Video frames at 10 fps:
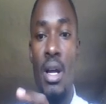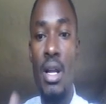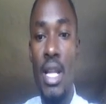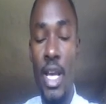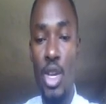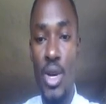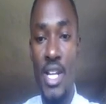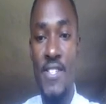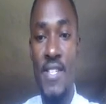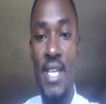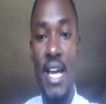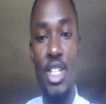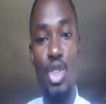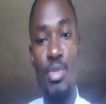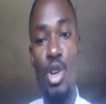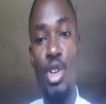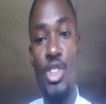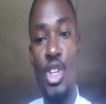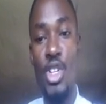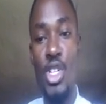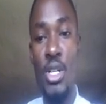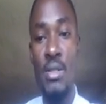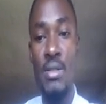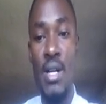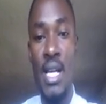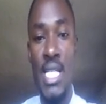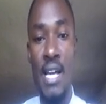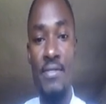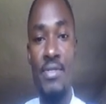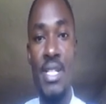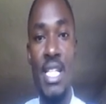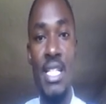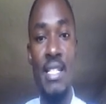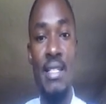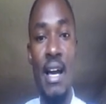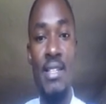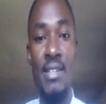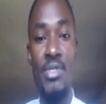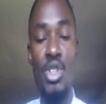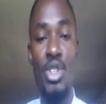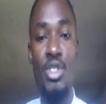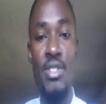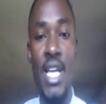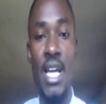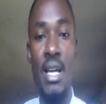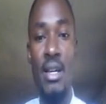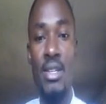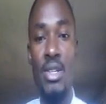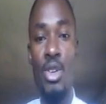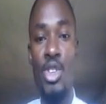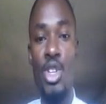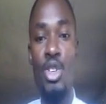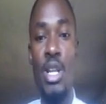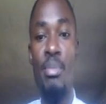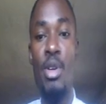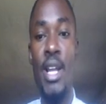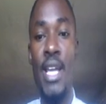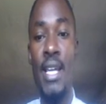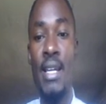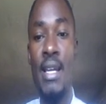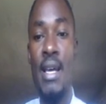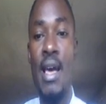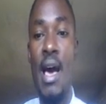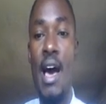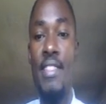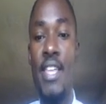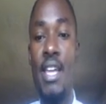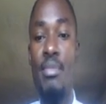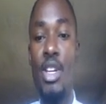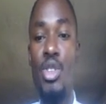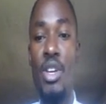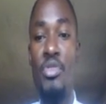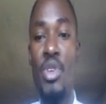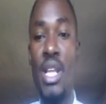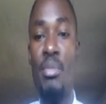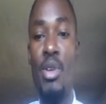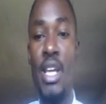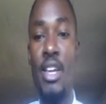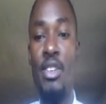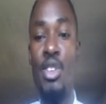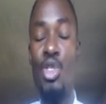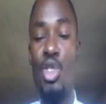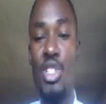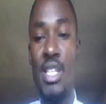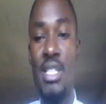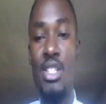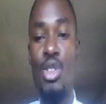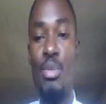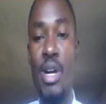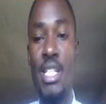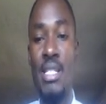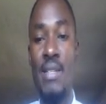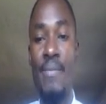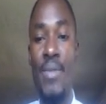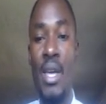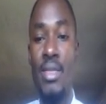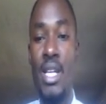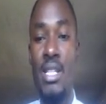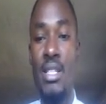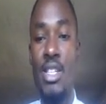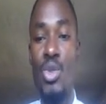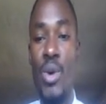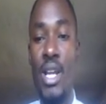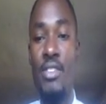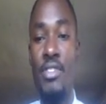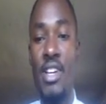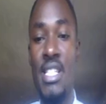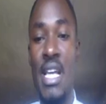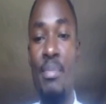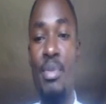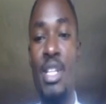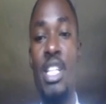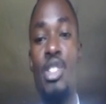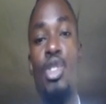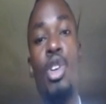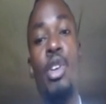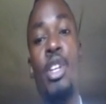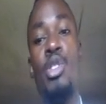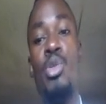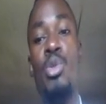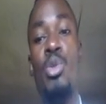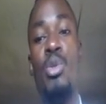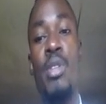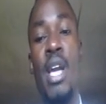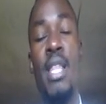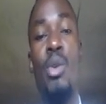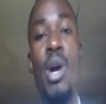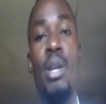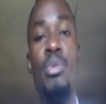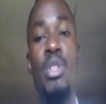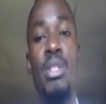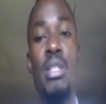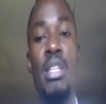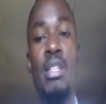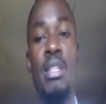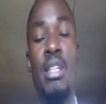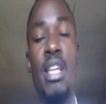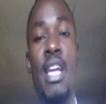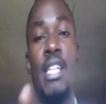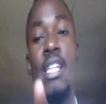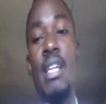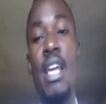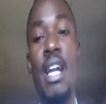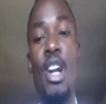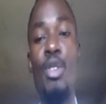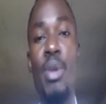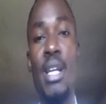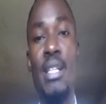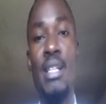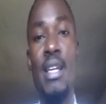Like you can see there, should be horizontal, as I have stated, as I've shown you there, horizontal labeling. And then make sure if you're labeling, you don't congest it so much that this word, for example, didn't go into the other word which is indicating Lake Albert.